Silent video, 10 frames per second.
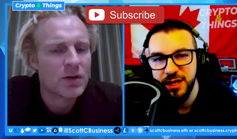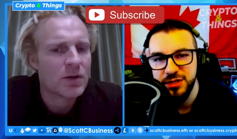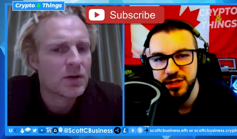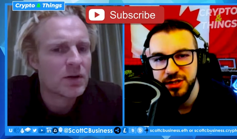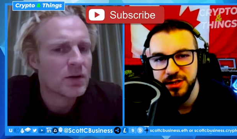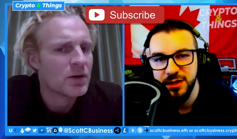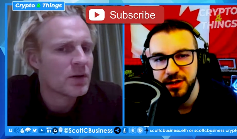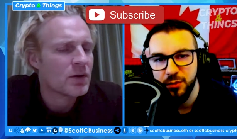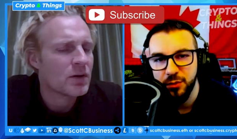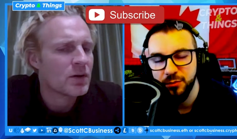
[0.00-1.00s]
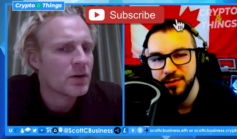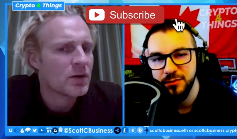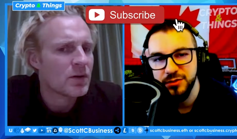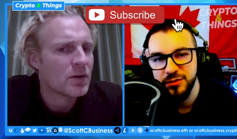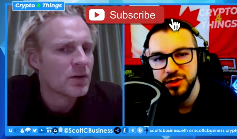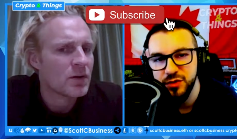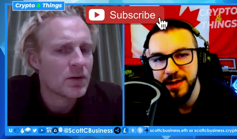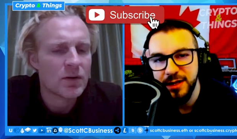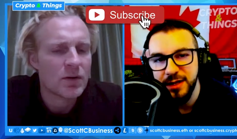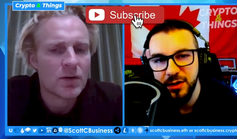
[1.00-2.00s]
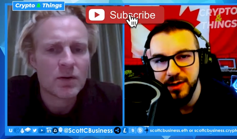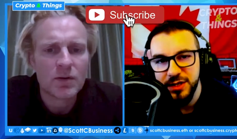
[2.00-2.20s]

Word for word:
Speaker 1: donation, uh, or rather those two big